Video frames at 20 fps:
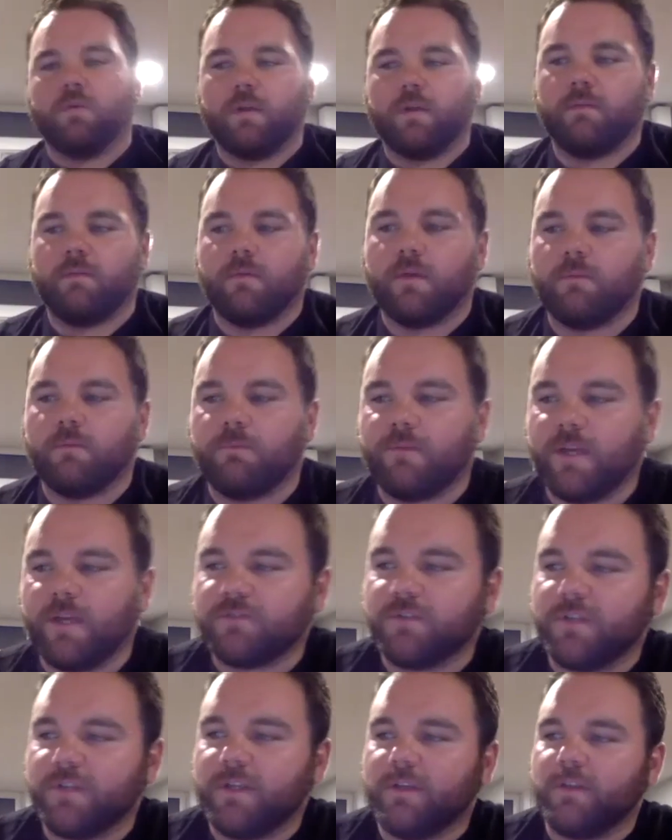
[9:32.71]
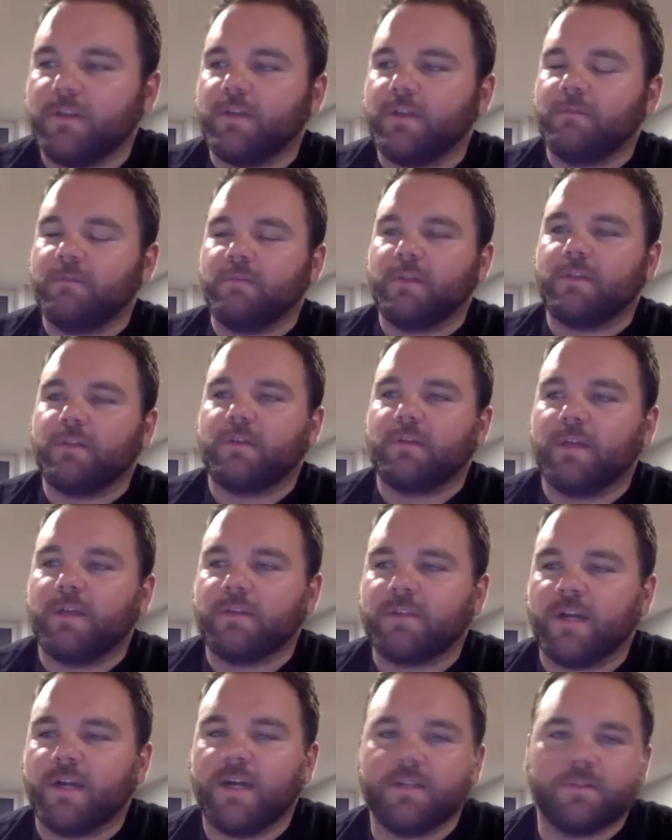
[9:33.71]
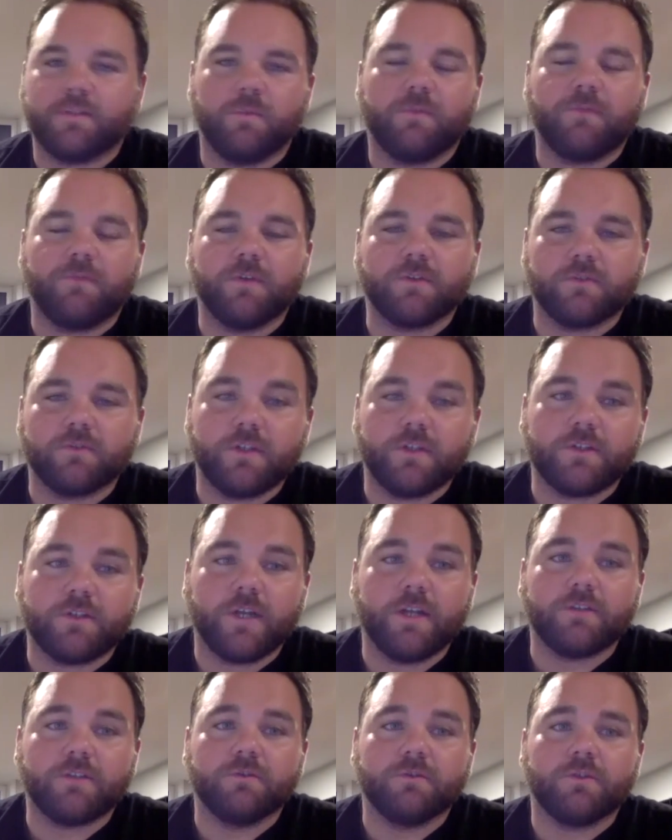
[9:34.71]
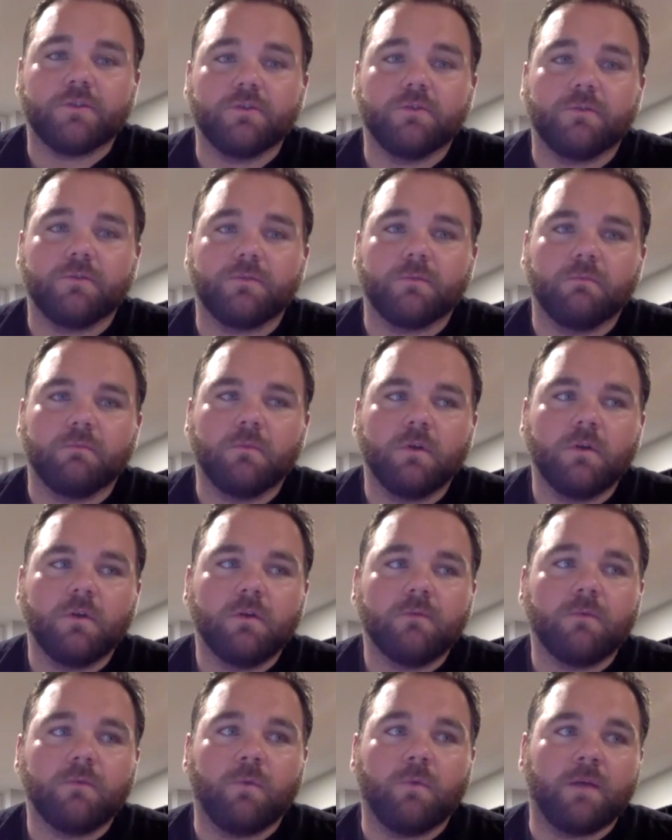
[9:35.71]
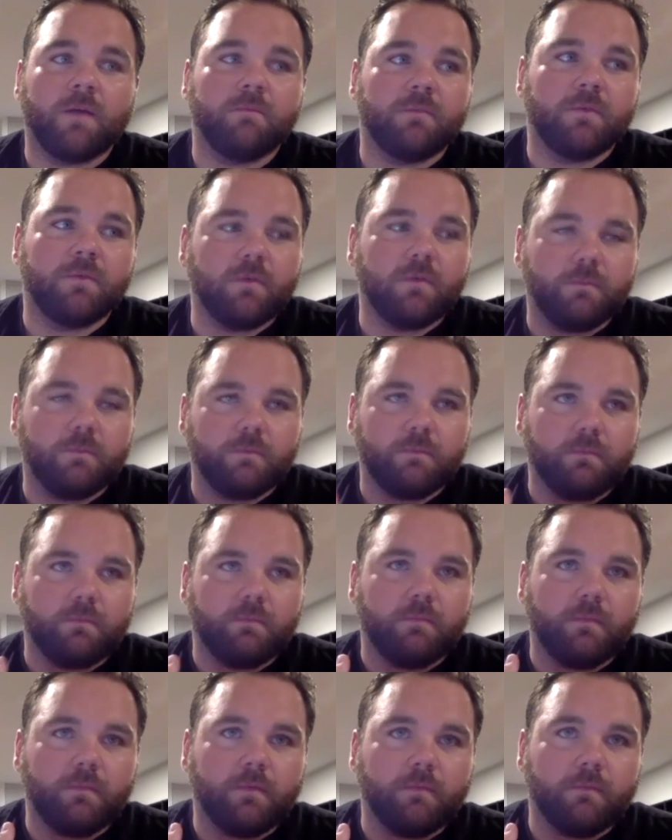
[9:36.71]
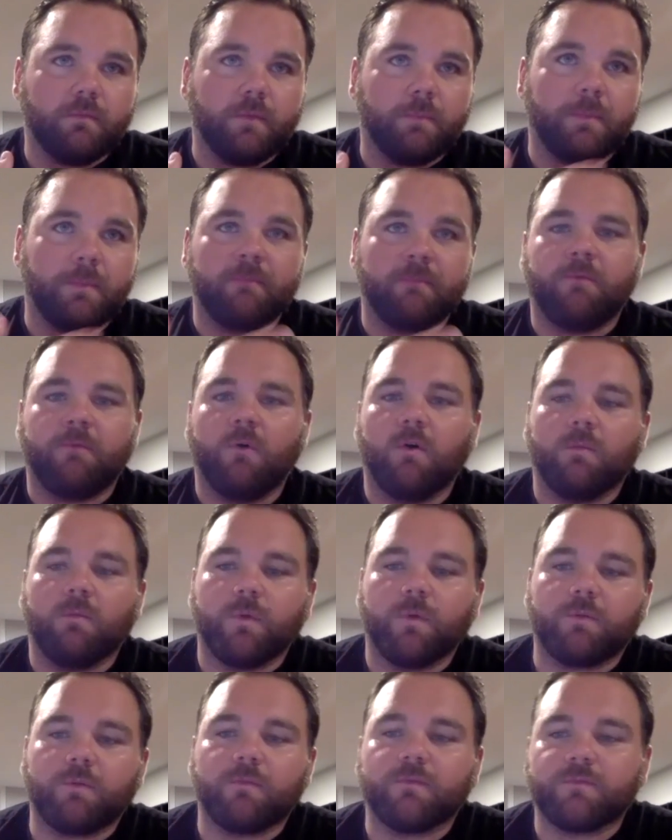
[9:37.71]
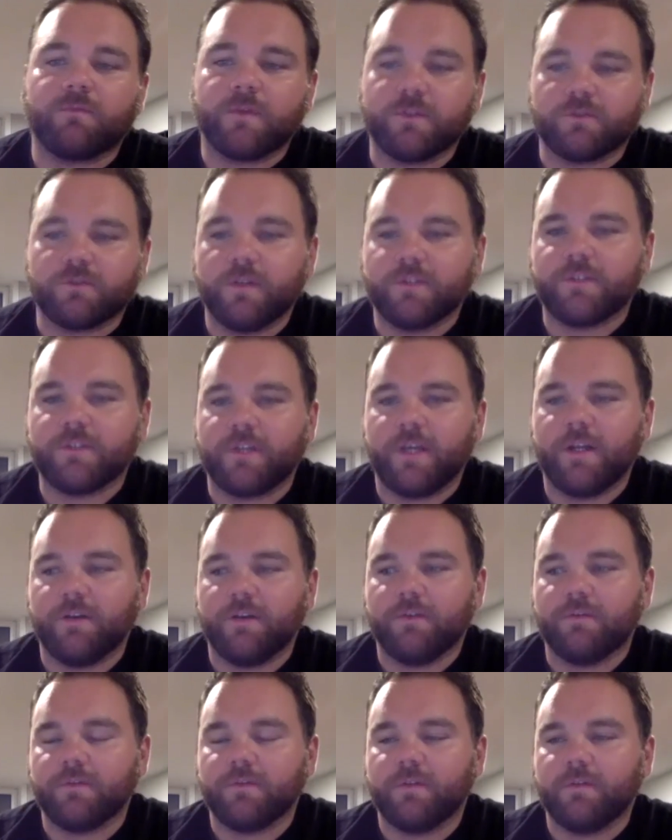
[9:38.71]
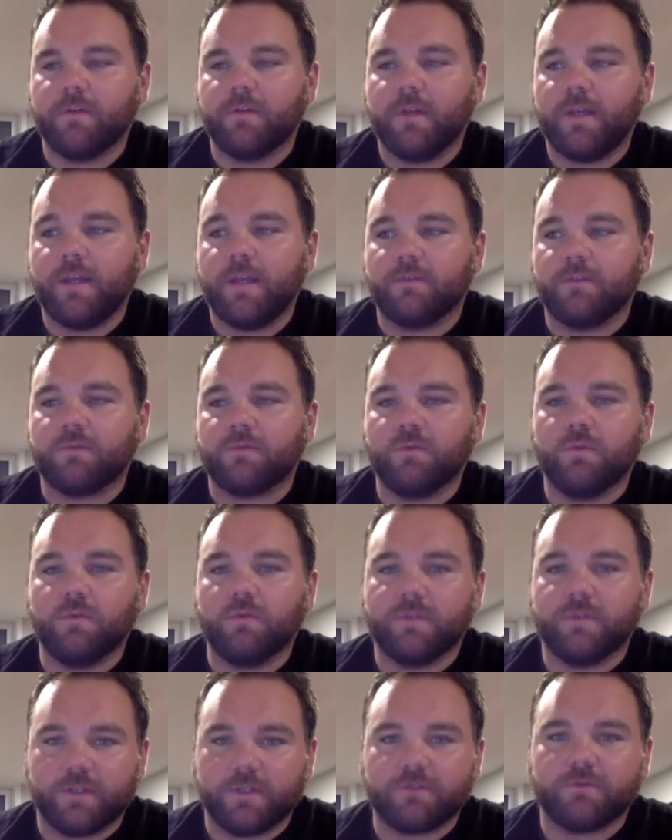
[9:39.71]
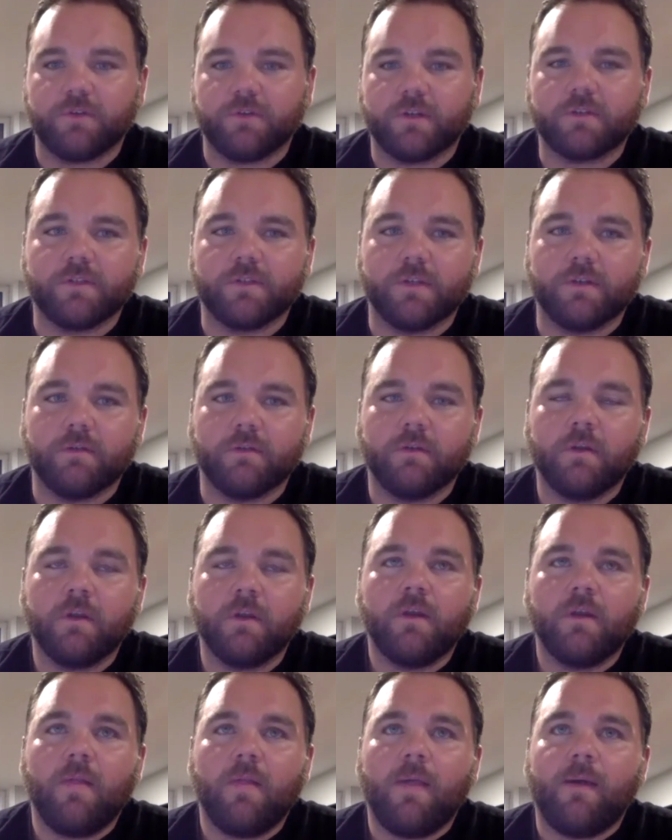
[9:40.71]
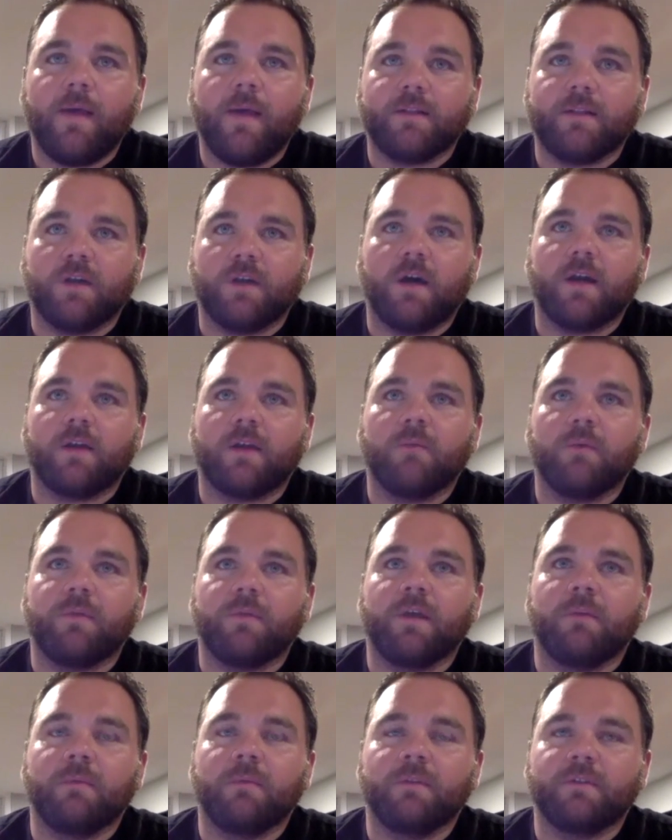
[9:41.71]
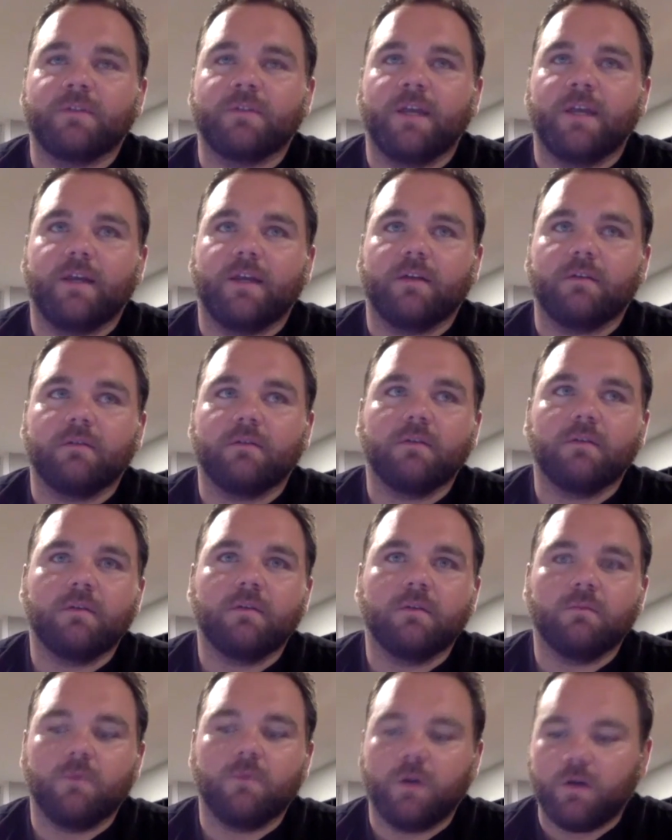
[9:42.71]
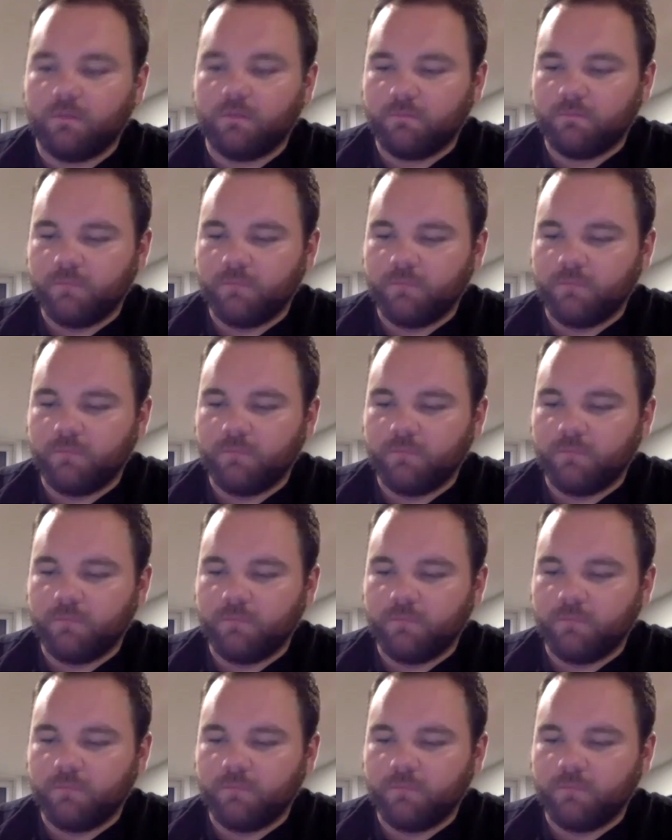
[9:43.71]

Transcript: eventually, it ties in with physical education too. From what I'm been informed with physical educators and in the school districts, and talking with them and saying, well,